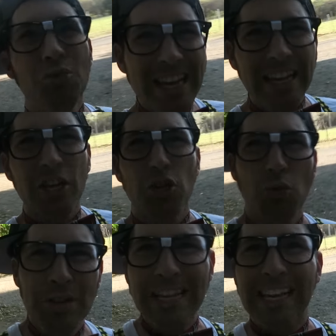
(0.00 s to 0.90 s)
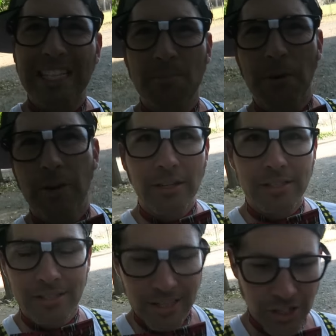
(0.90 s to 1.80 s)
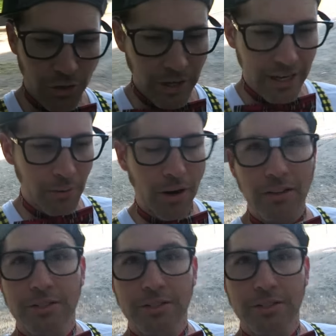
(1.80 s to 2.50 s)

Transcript: unique experience that you don't get anywhere